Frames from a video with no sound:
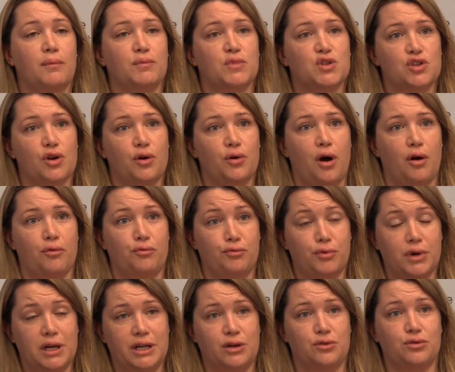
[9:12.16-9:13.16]
So a
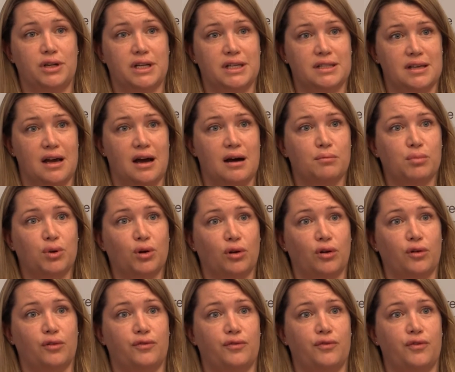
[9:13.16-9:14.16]
really good example
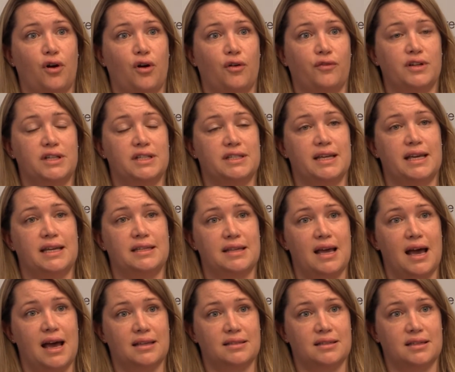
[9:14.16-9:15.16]
of a disease that
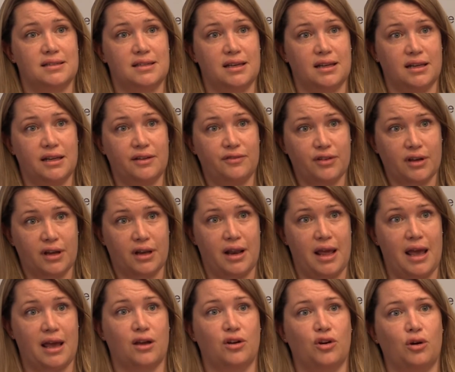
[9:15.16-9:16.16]
has a significant
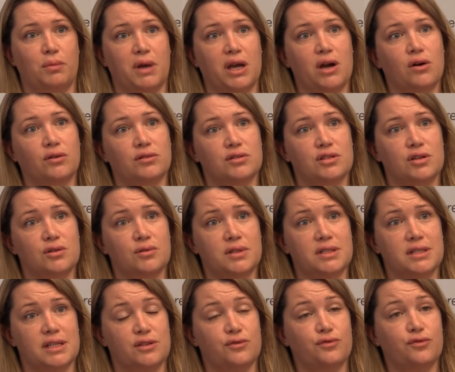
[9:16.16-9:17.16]
economic
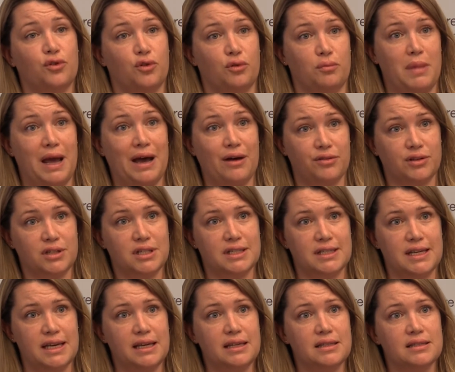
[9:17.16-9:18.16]
consequence is foot and mouth
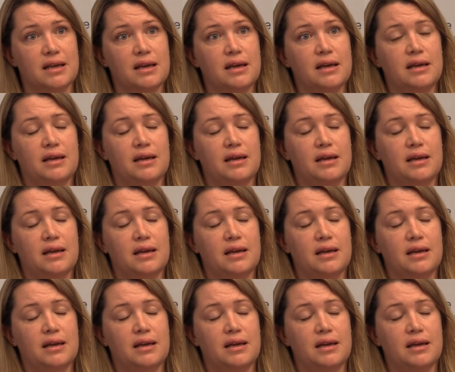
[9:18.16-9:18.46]
disease.